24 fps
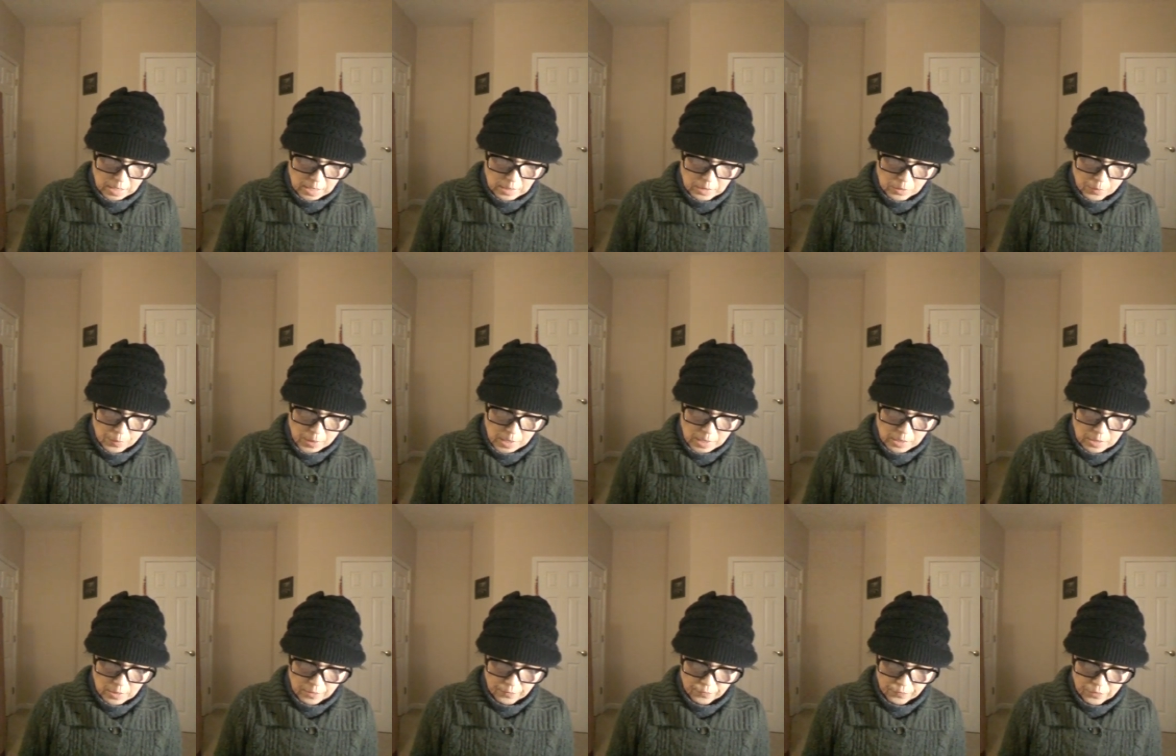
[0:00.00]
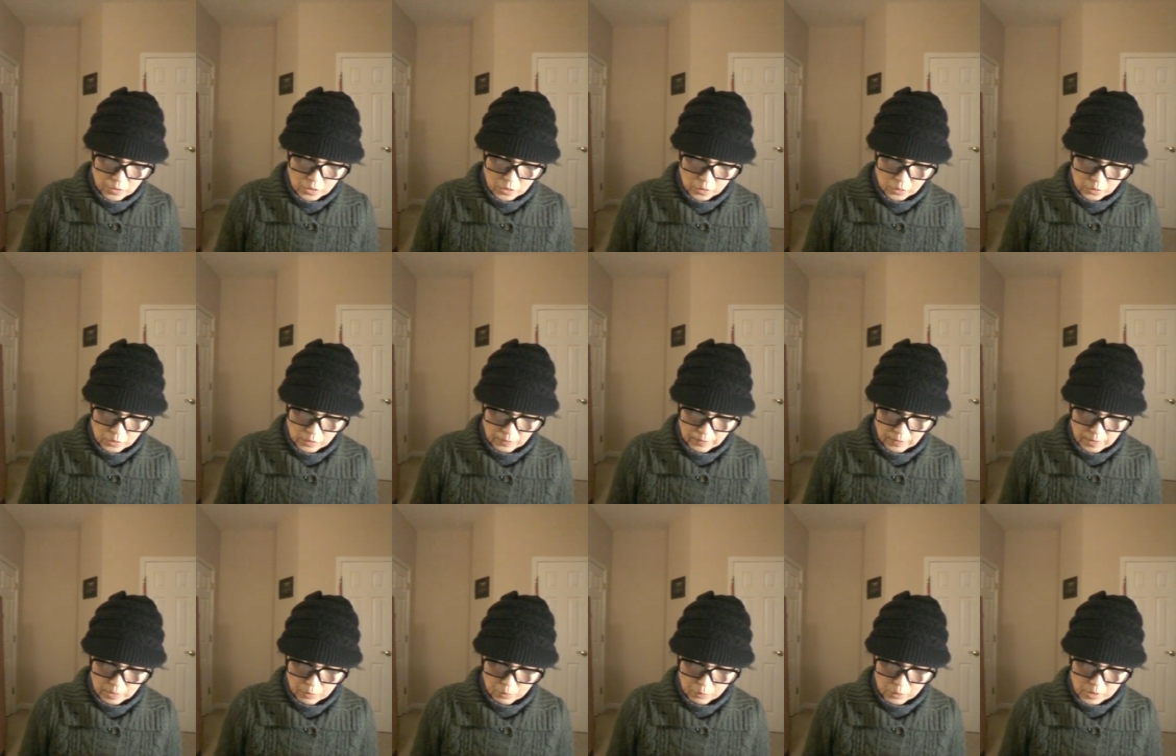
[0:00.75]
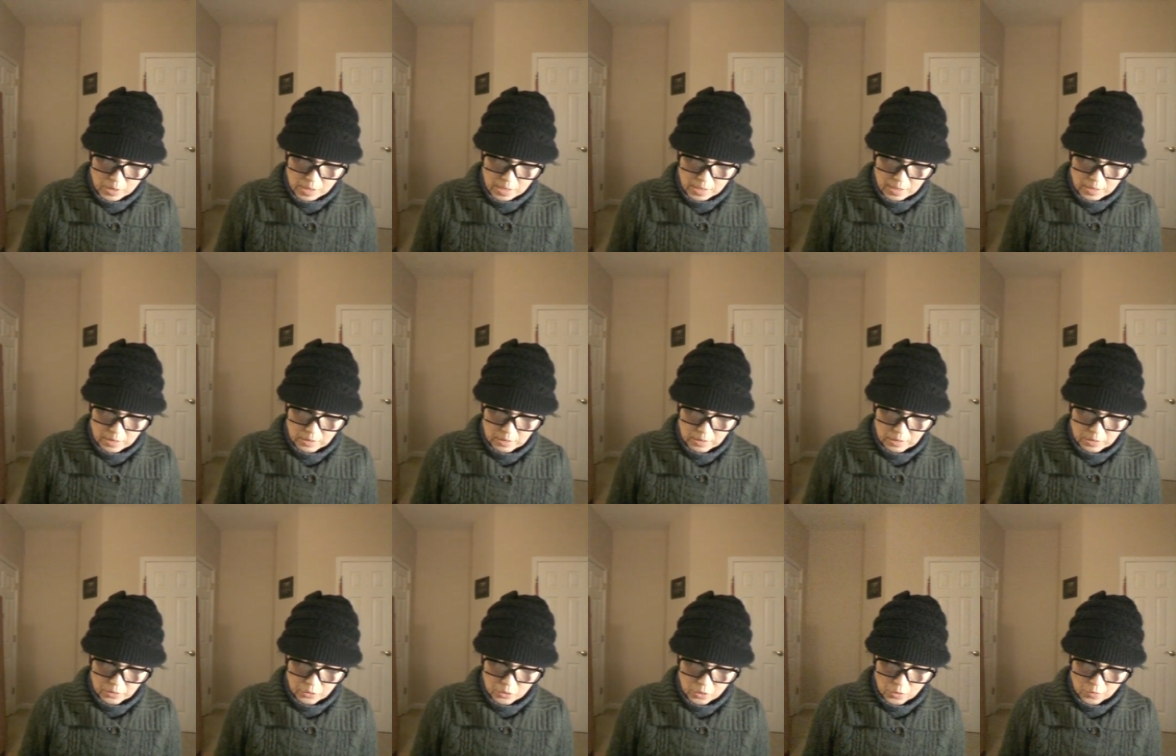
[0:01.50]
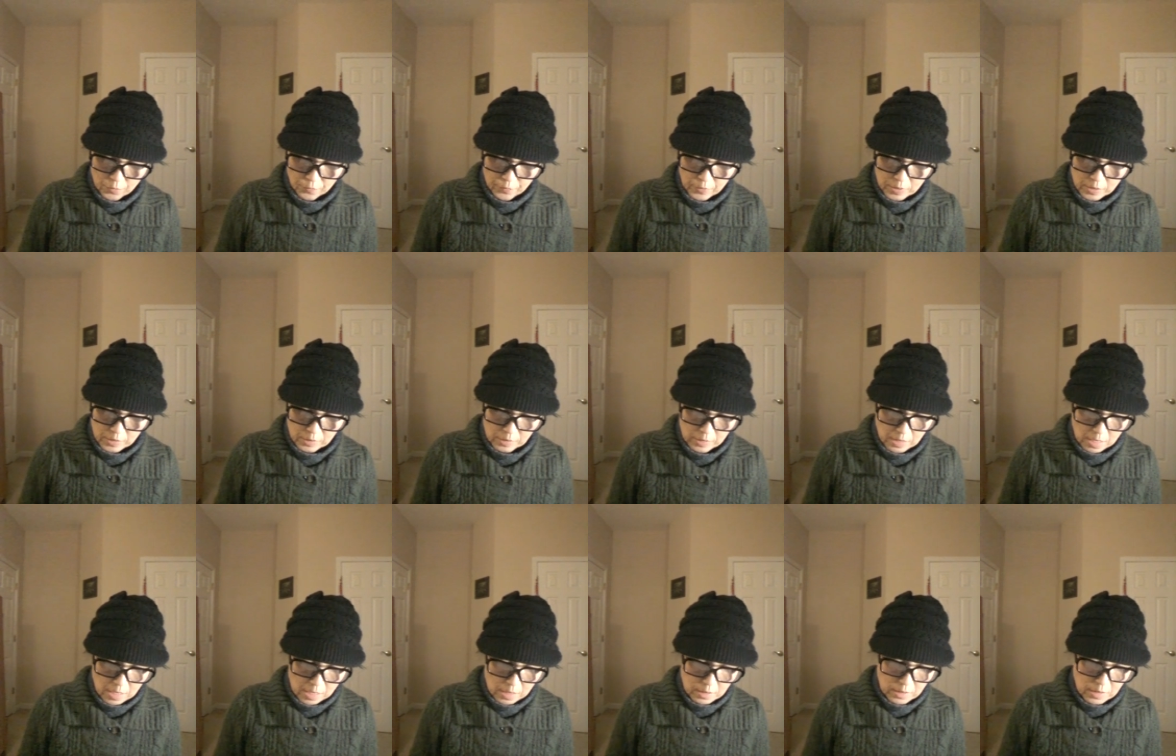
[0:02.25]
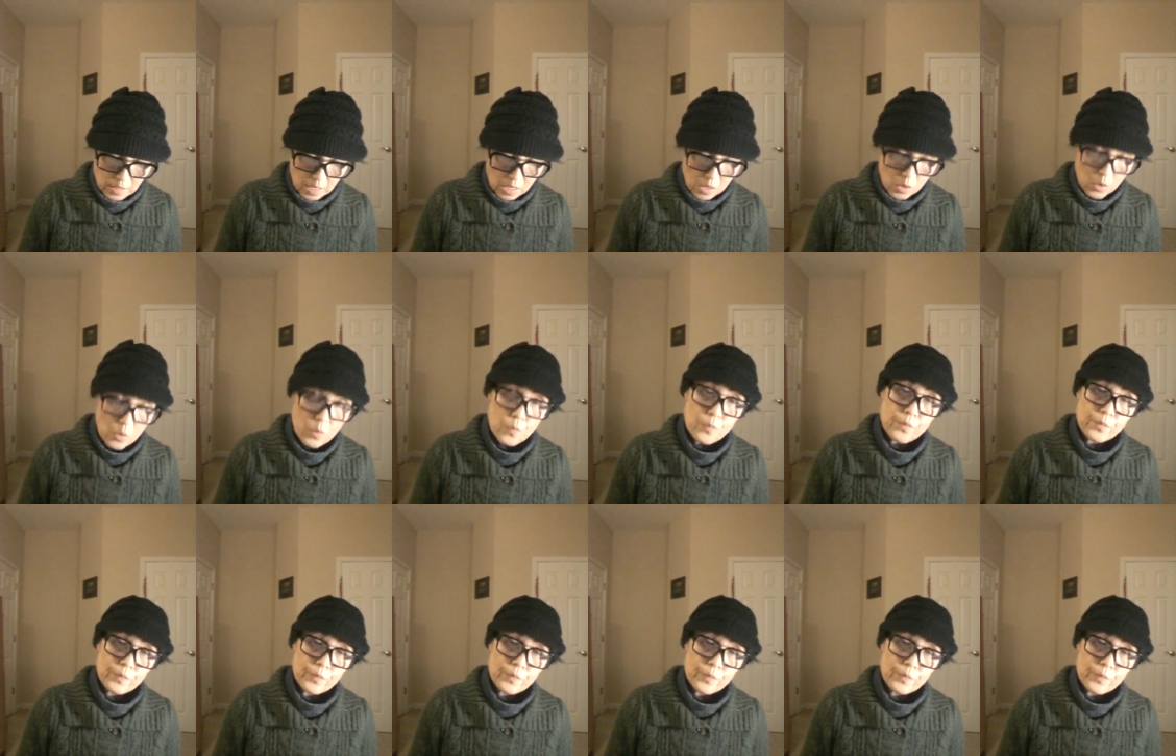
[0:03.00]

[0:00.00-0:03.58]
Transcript: as many fields with brilliant trophies, now